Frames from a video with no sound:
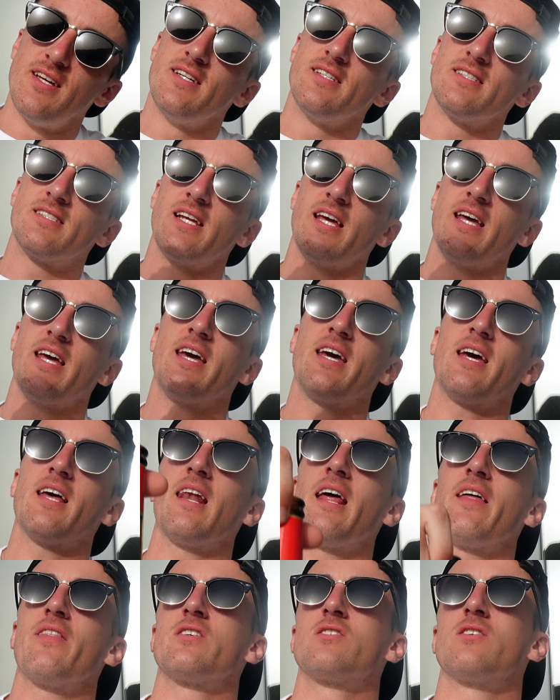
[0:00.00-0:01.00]
sit here,
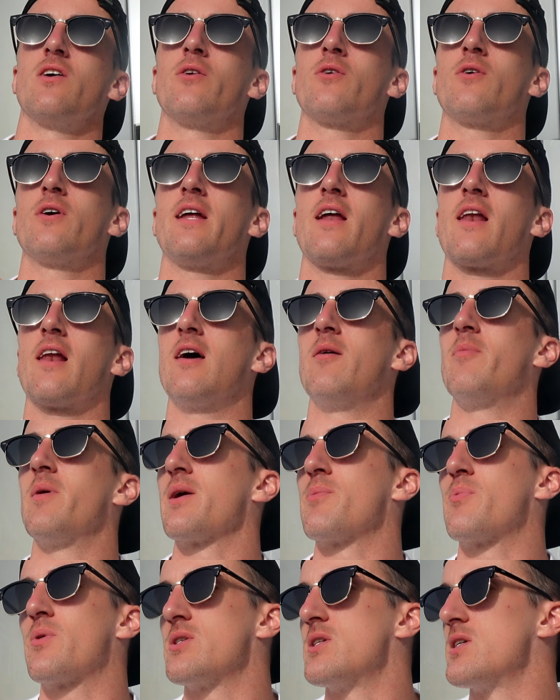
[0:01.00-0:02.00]
let the sun go down a little
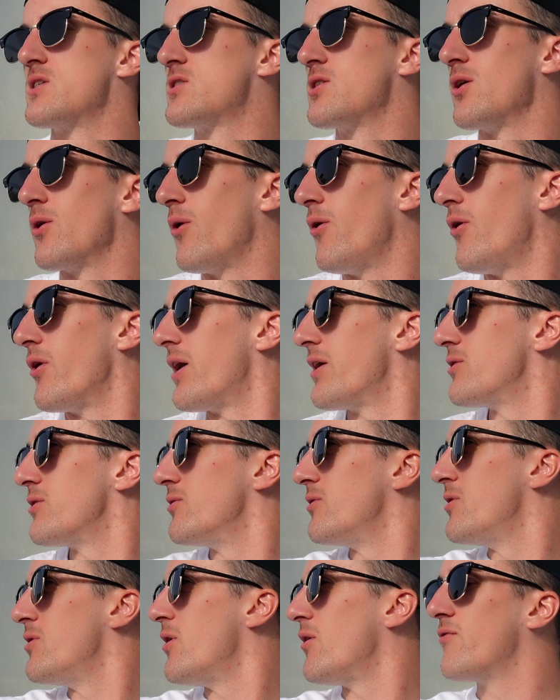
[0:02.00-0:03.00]
bit, because it's so hot and I
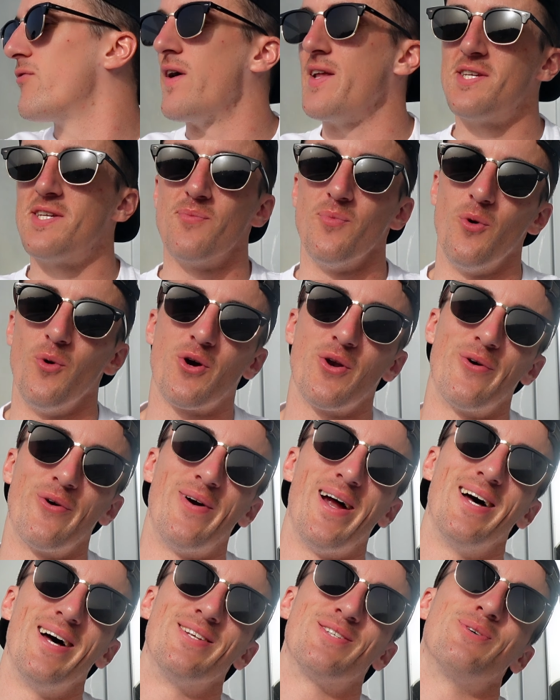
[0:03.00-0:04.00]
do not fancy walking
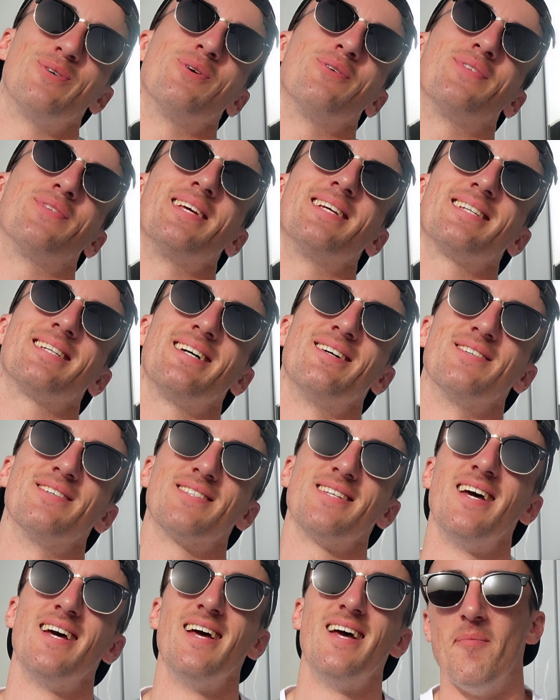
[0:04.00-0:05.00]
around all of these
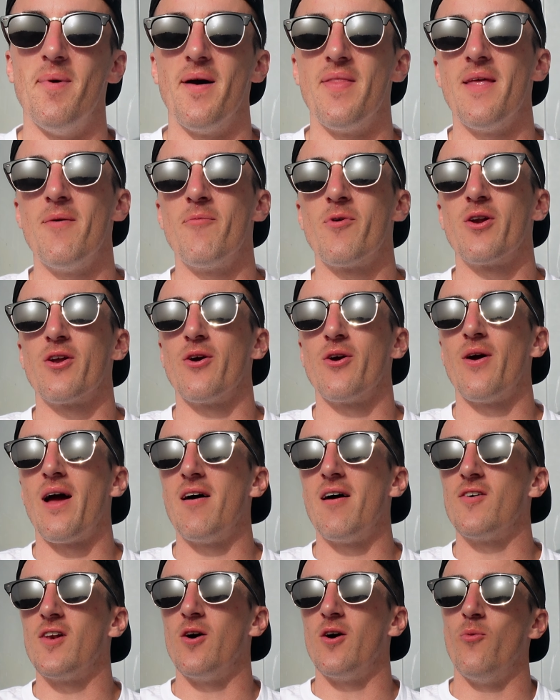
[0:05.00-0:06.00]
hills. And then we're gonna go
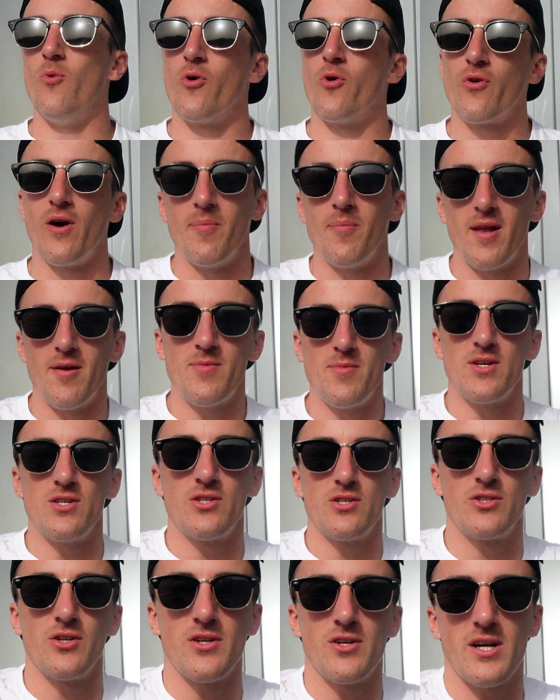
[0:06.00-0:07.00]
have a little walk around, but let me
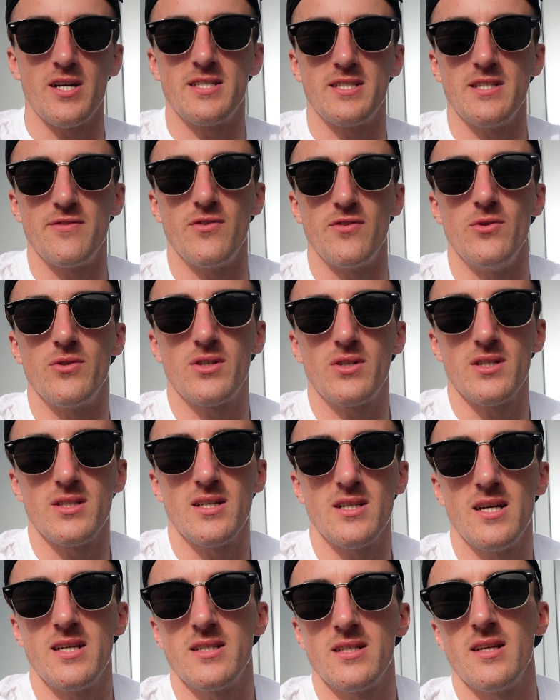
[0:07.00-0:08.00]
just show you guys these views, because
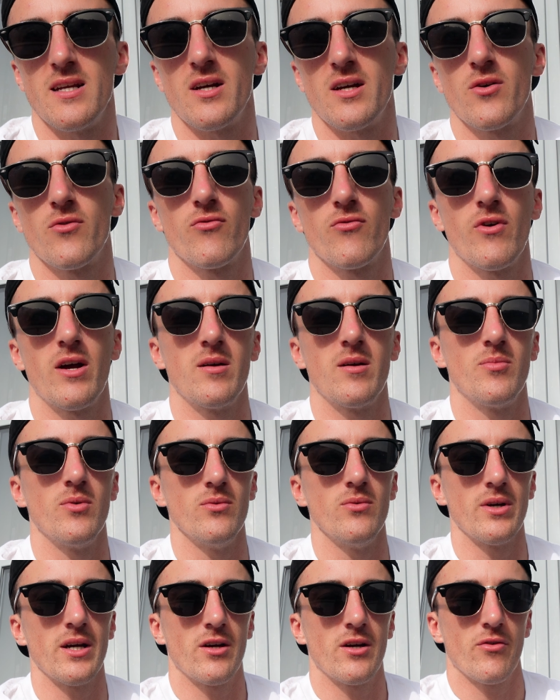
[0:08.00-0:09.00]
it is an
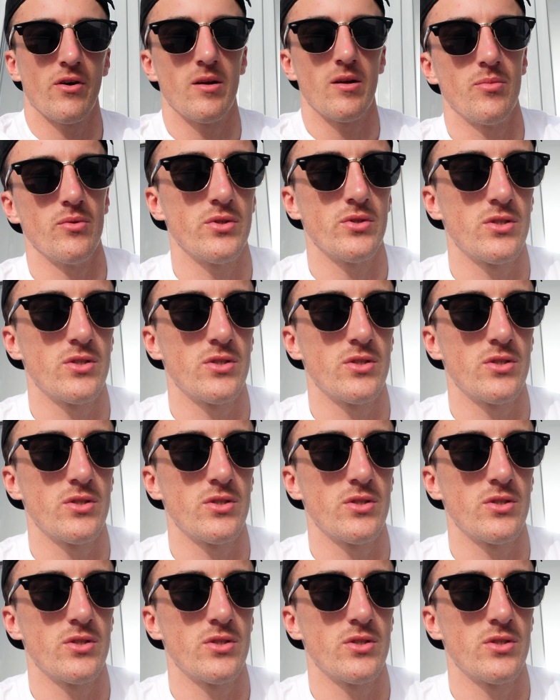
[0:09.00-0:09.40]
incredible, incredible